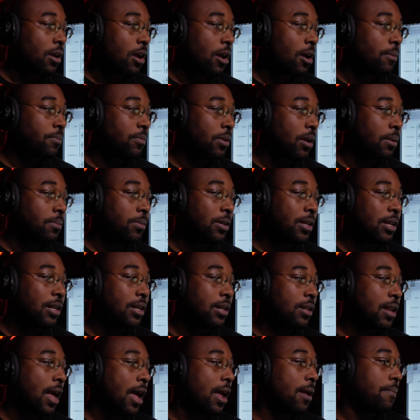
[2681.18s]
I'm, I'm
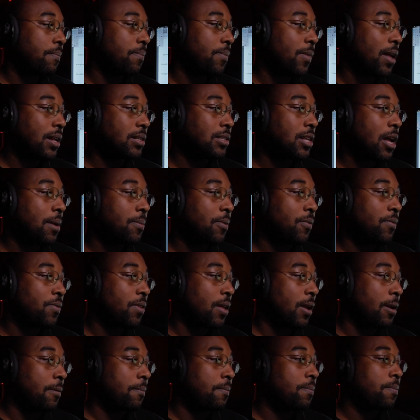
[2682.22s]
getting that, that type of
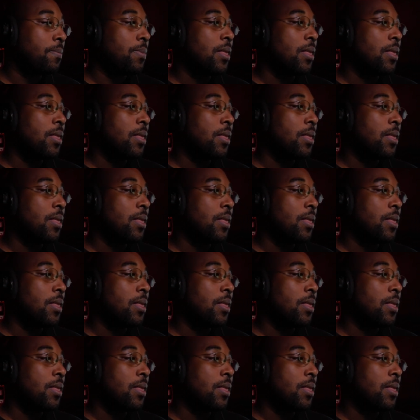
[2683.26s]
thing.